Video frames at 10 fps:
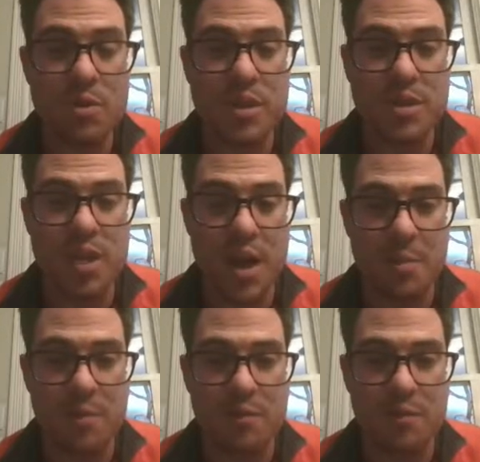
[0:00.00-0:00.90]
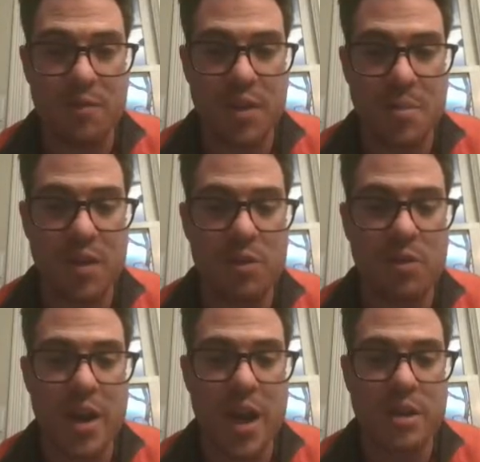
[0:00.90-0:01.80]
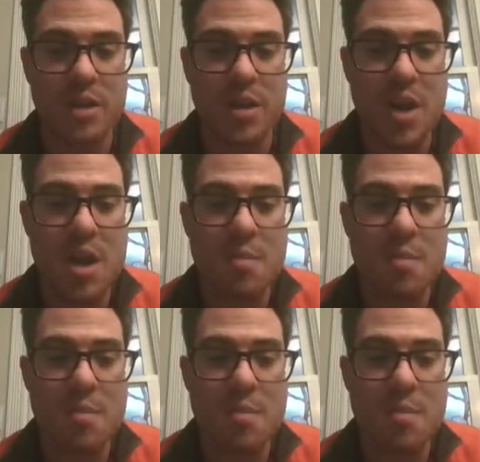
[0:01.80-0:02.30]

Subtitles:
this type of chemical reaction,